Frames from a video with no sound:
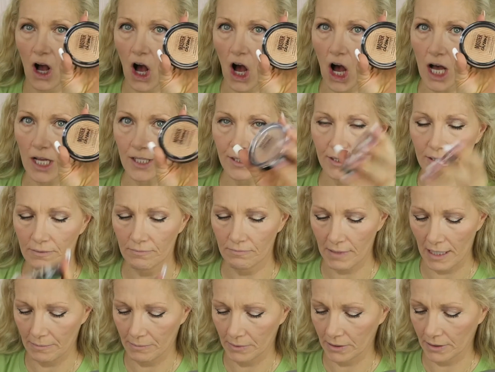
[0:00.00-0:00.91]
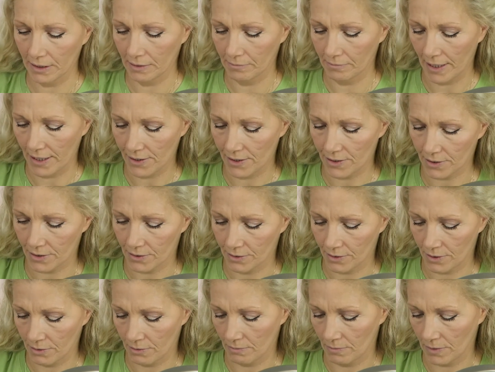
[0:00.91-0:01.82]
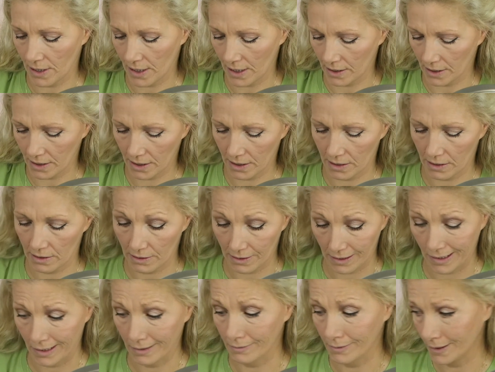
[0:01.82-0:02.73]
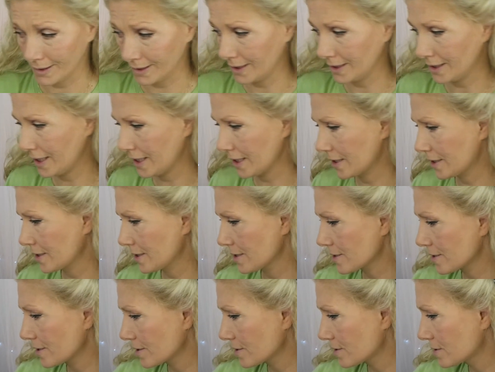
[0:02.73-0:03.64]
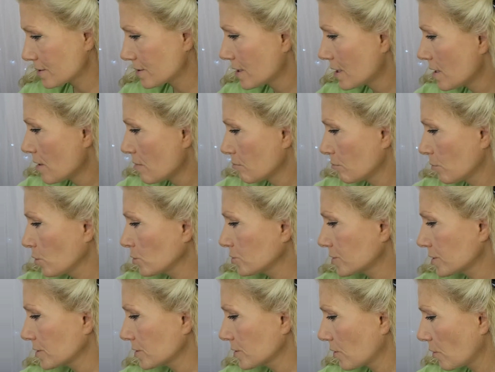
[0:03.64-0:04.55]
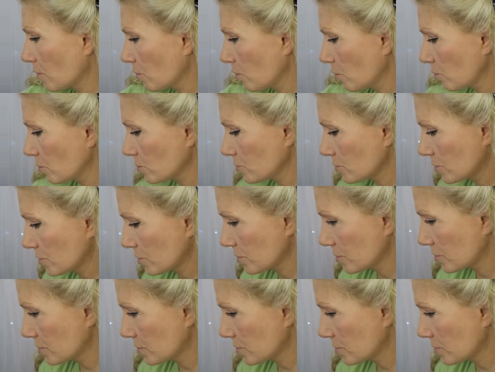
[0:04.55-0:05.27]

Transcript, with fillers: awesome Maybelline Master Chrome highlighter. I really like this, it's molten gold.